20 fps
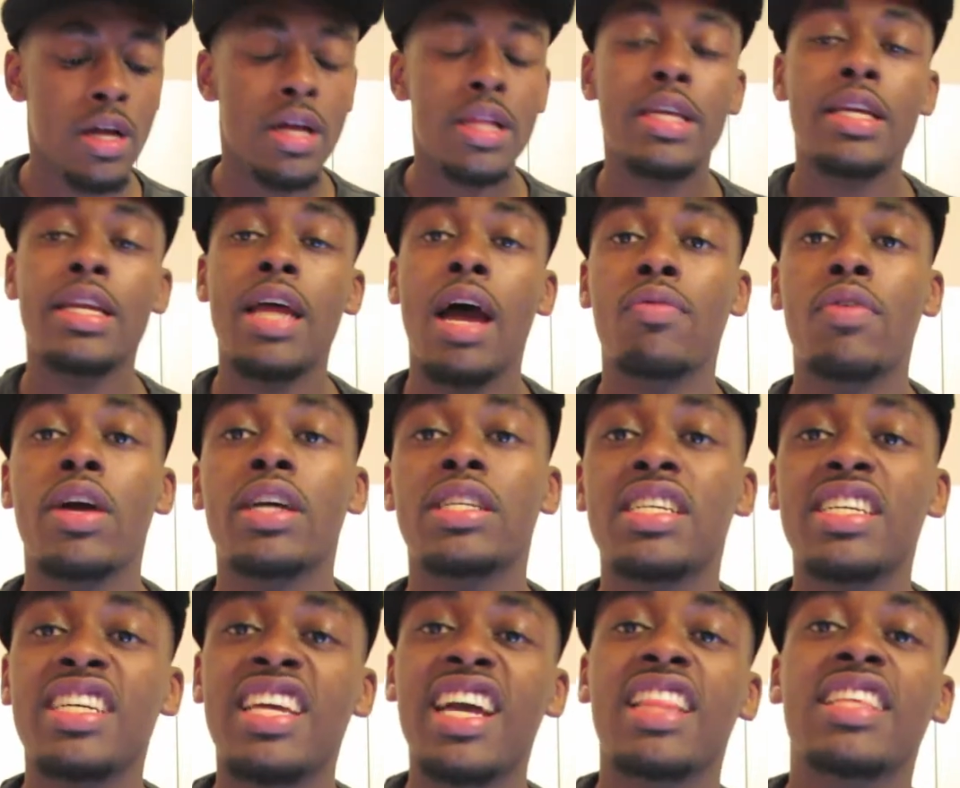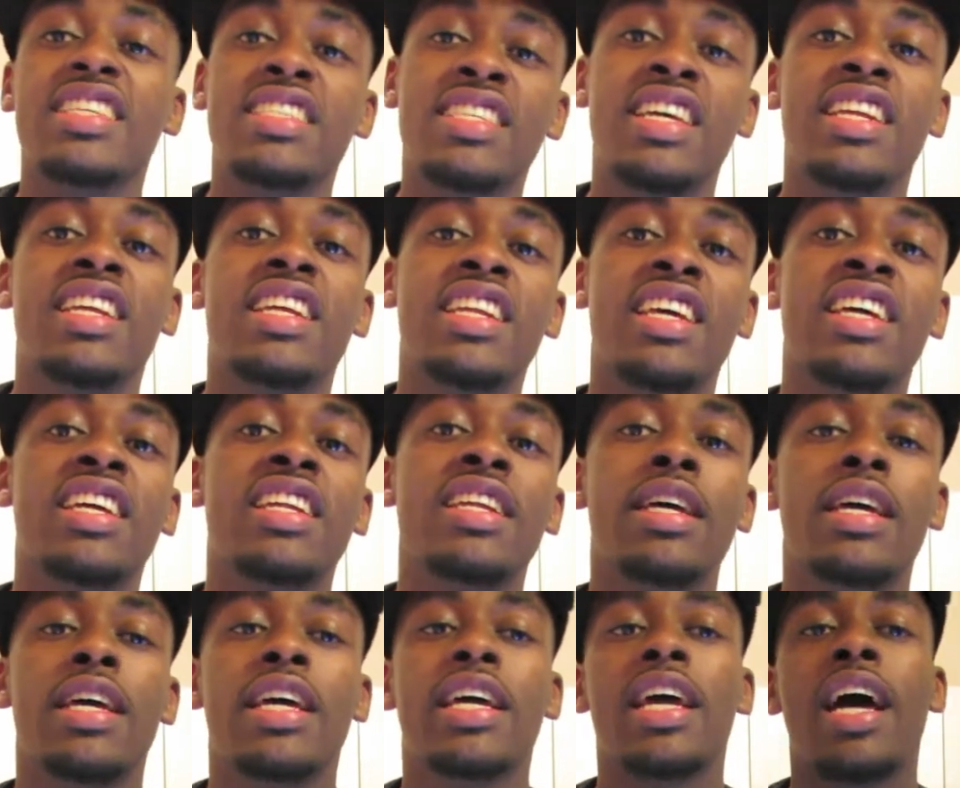the direction Kelly's hit it in,
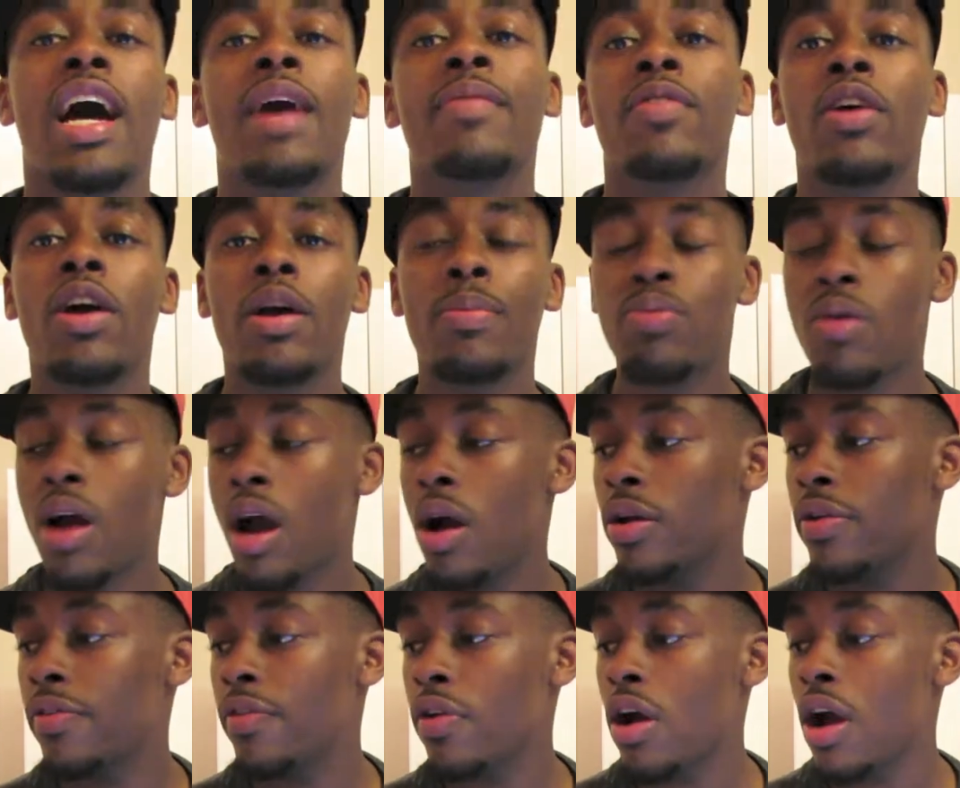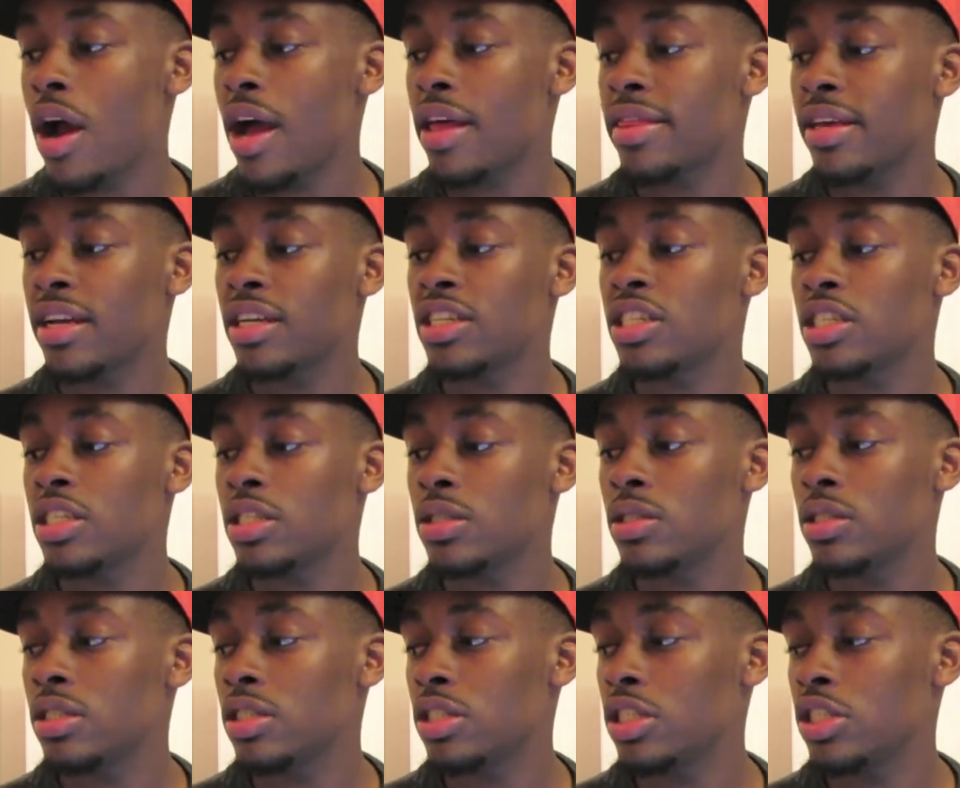I'm very proud of her. I think
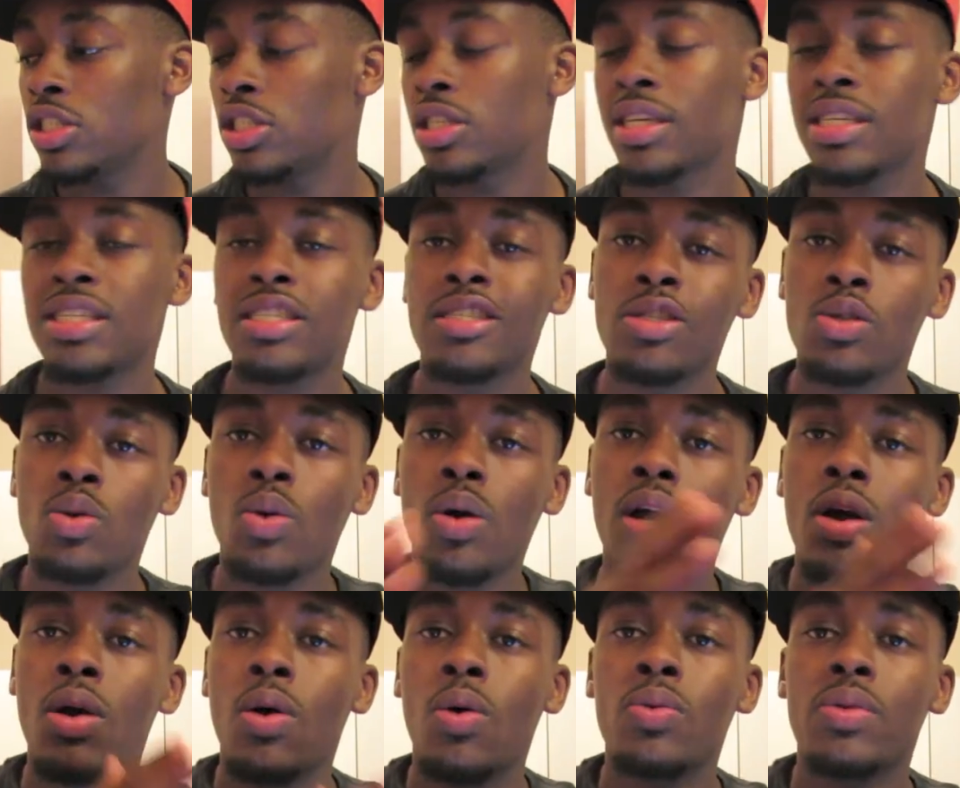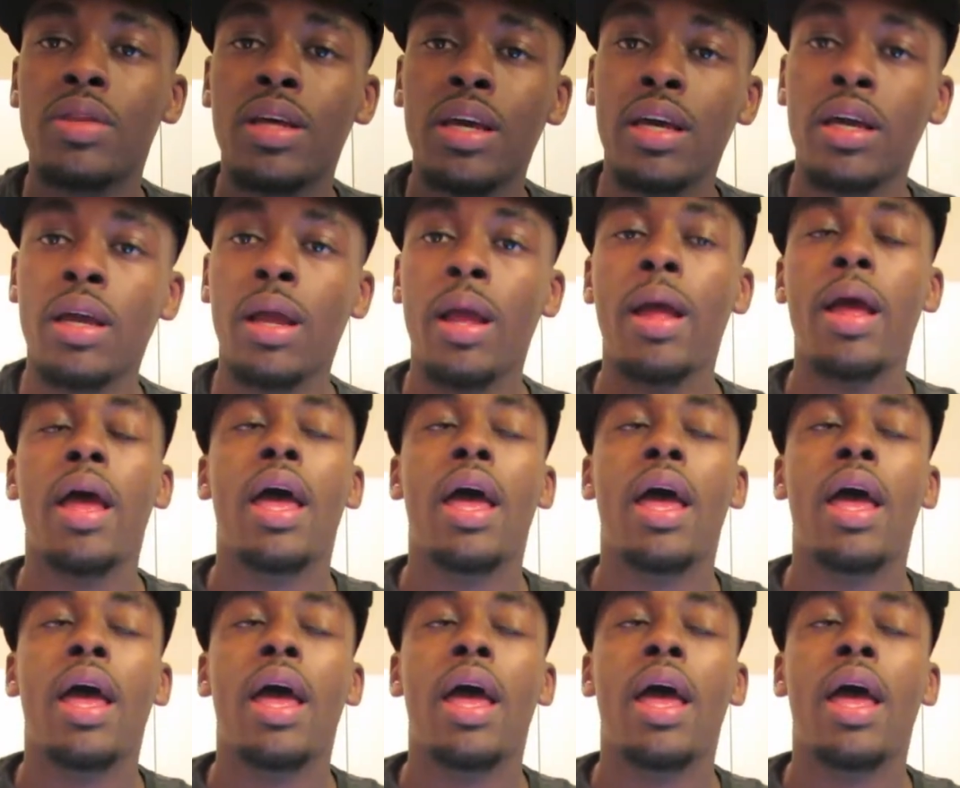she's because she's doing her own thing.